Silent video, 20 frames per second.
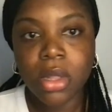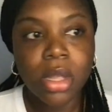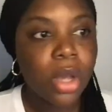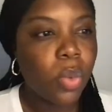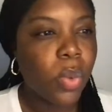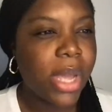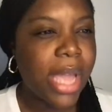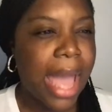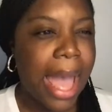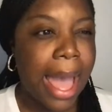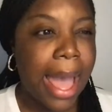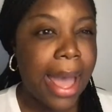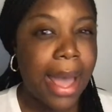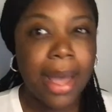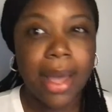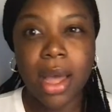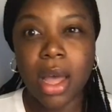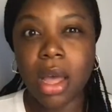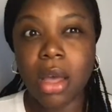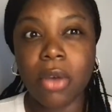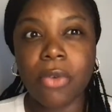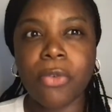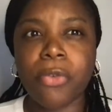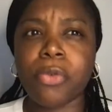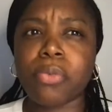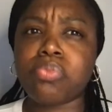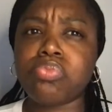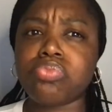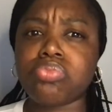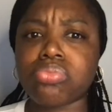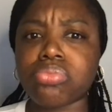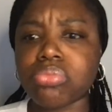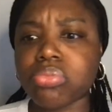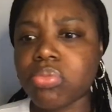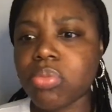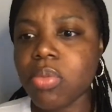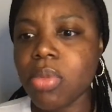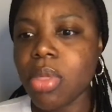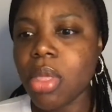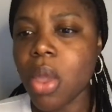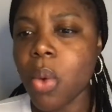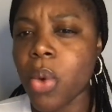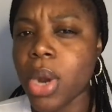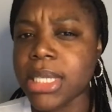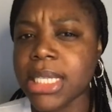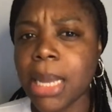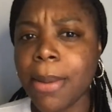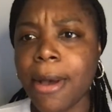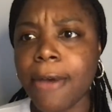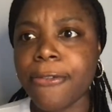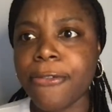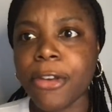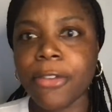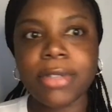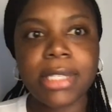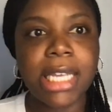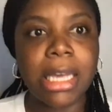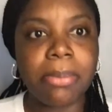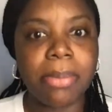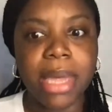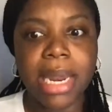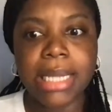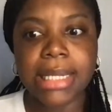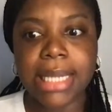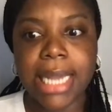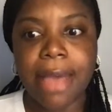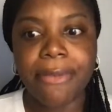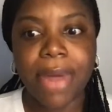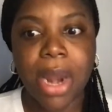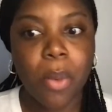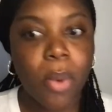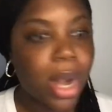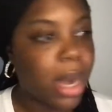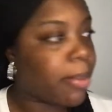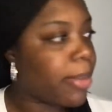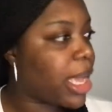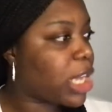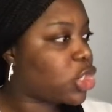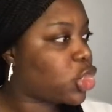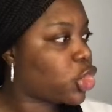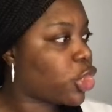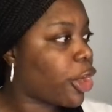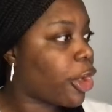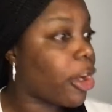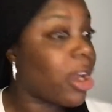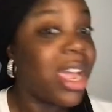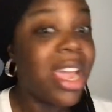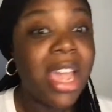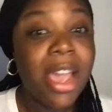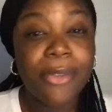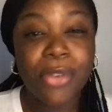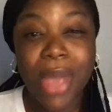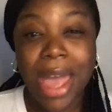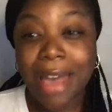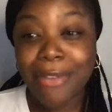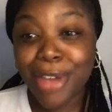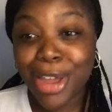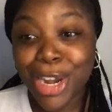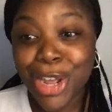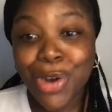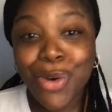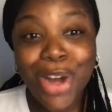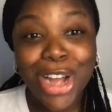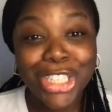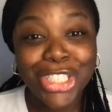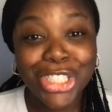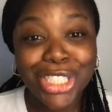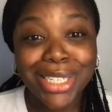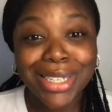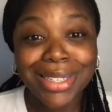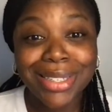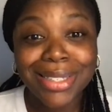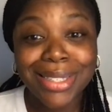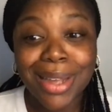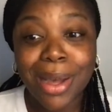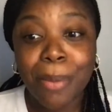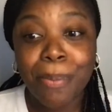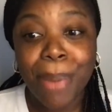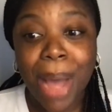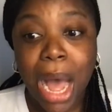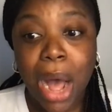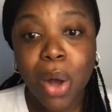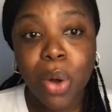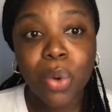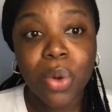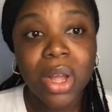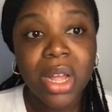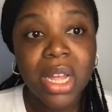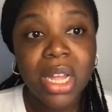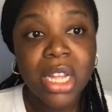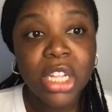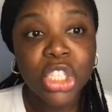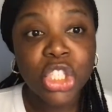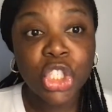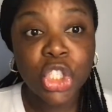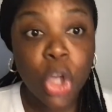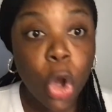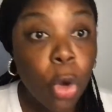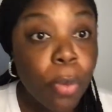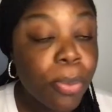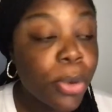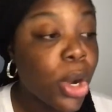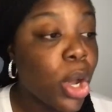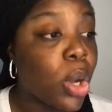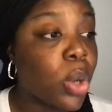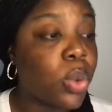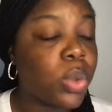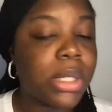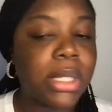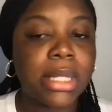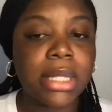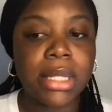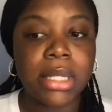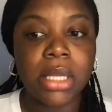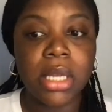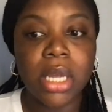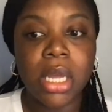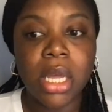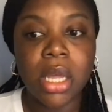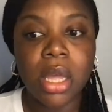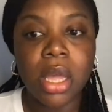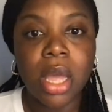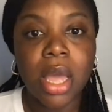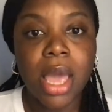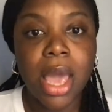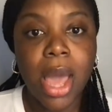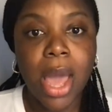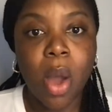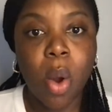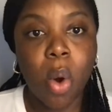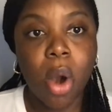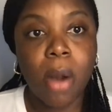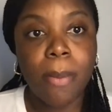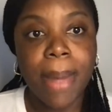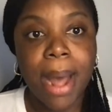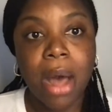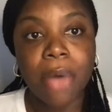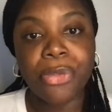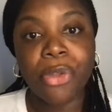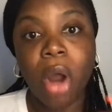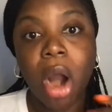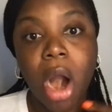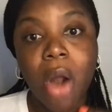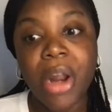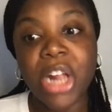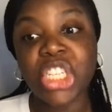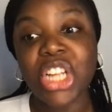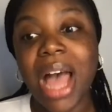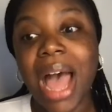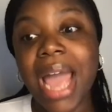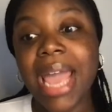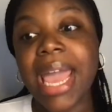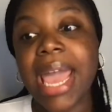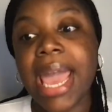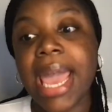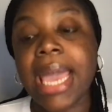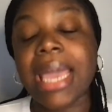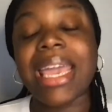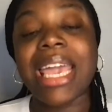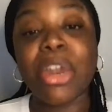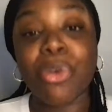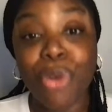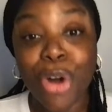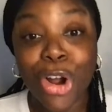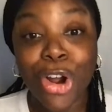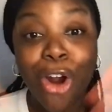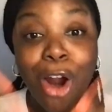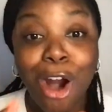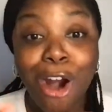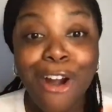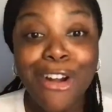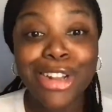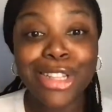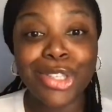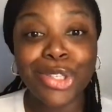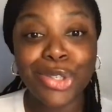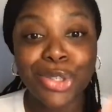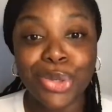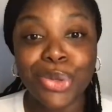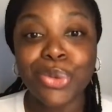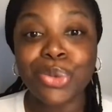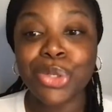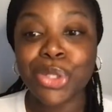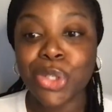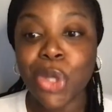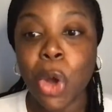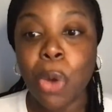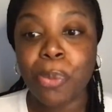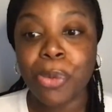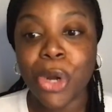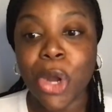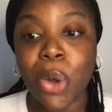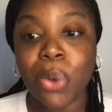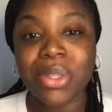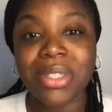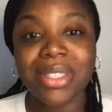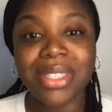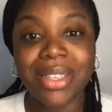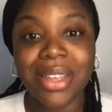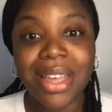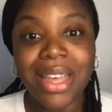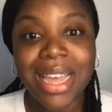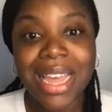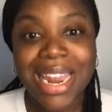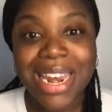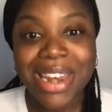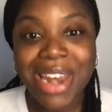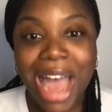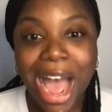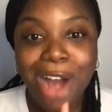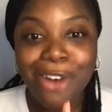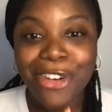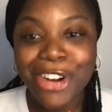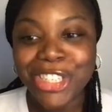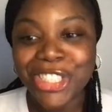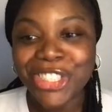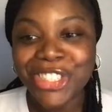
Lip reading: We have, I want to say, about 15 minutes left, and I want to make sure if you have any questions about SOAP notes or about the RHIA in regards to SOAP notes, now is